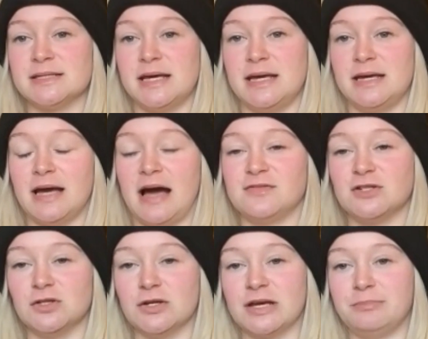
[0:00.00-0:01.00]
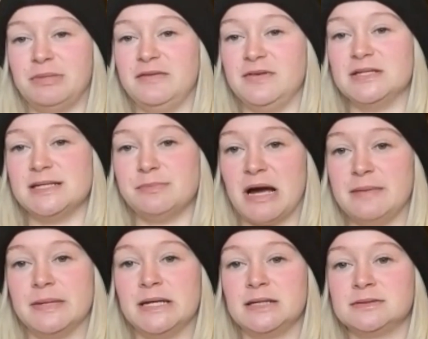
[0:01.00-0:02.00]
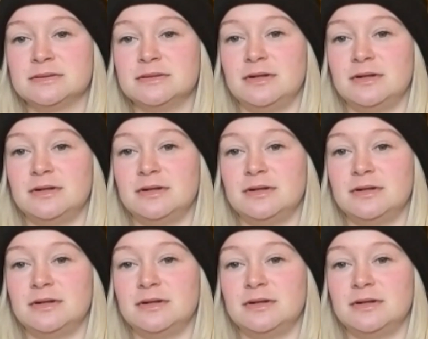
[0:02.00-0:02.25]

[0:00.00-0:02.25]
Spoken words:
they have to look at PVC piping